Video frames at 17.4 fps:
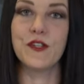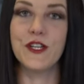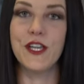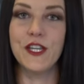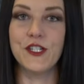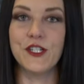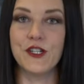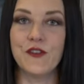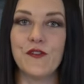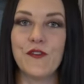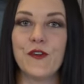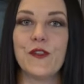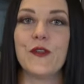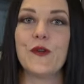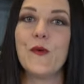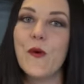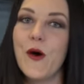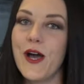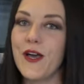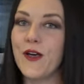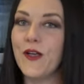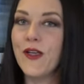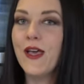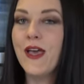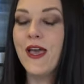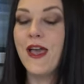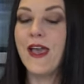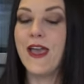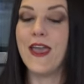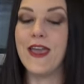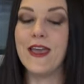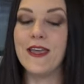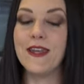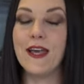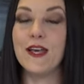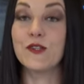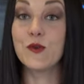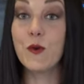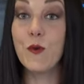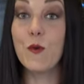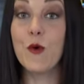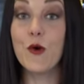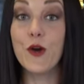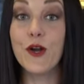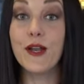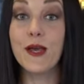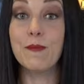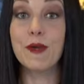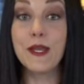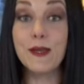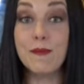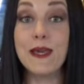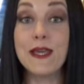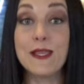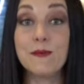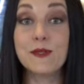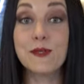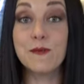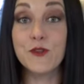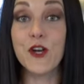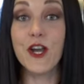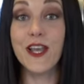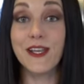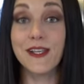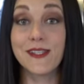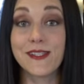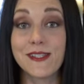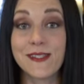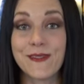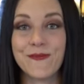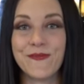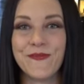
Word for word: their kitchen for a little while. And as a reward, I'm gonna make them some drinks.